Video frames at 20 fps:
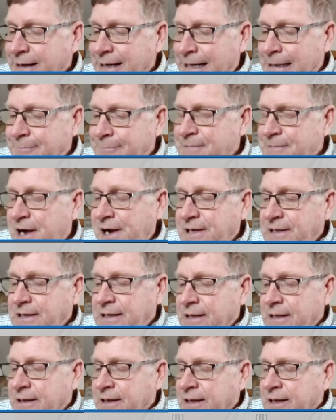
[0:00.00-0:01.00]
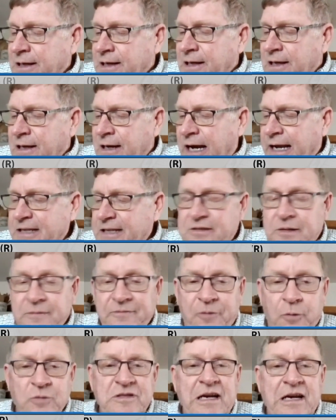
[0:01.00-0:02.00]
Um, I had some
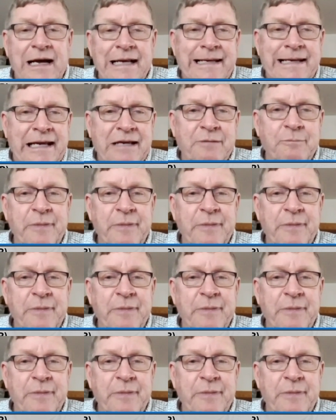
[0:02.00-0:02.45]
folks contact